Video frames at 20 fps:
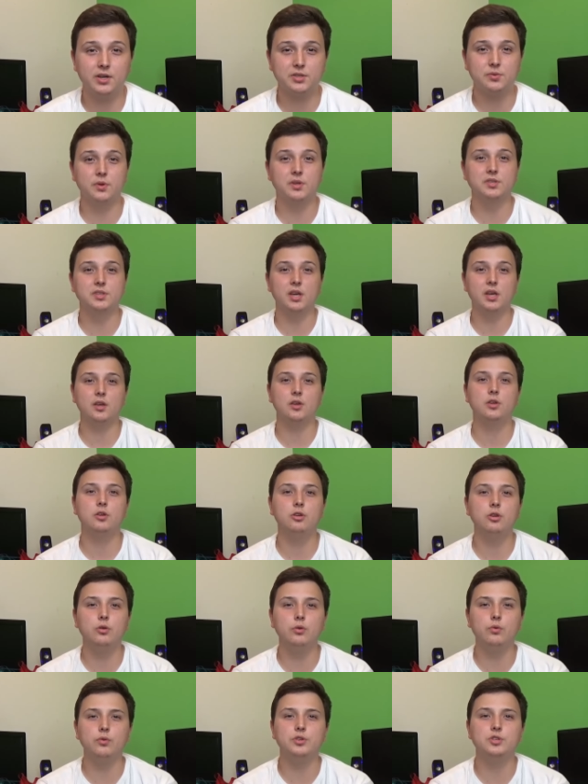I just want to say a
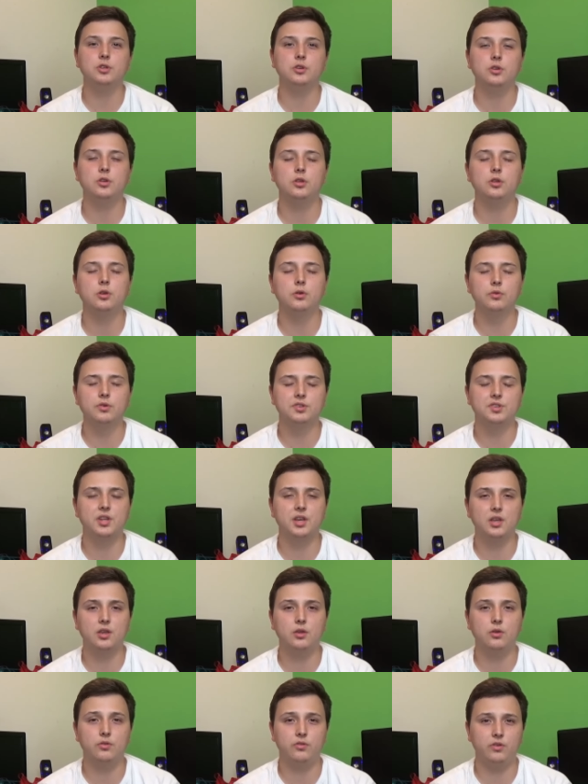huge, huge
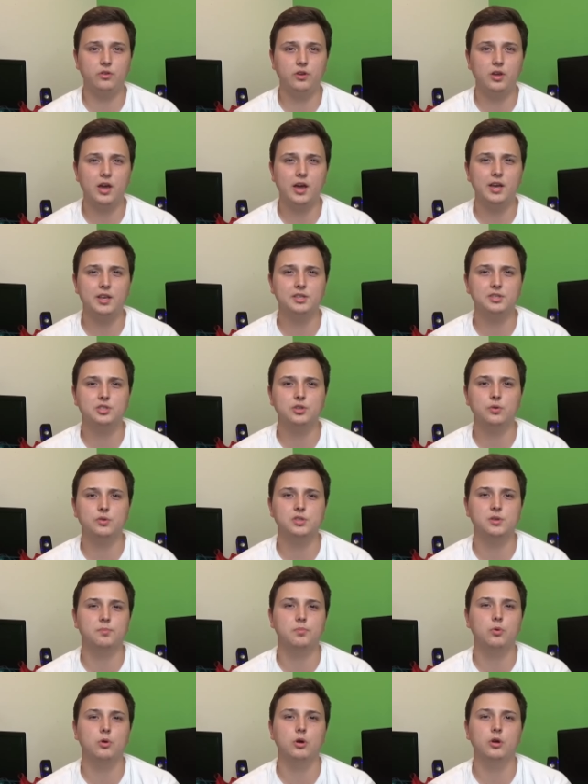thank you to you guys showing
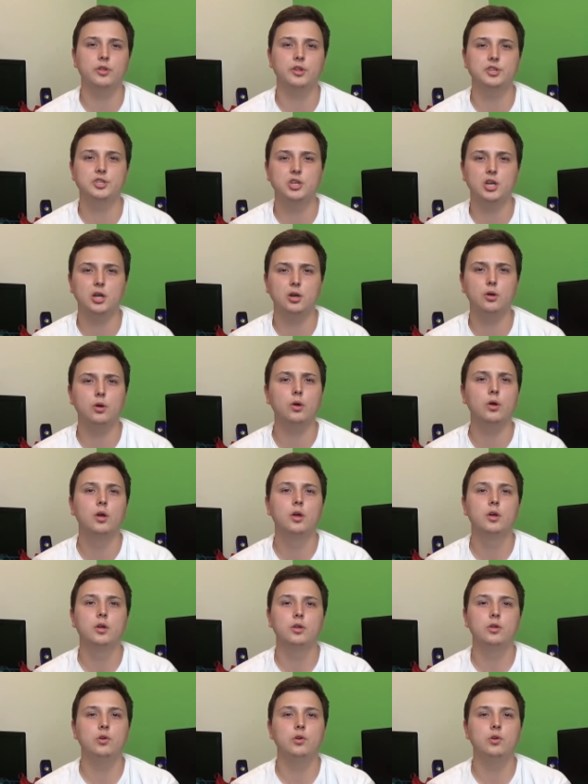support on the channel.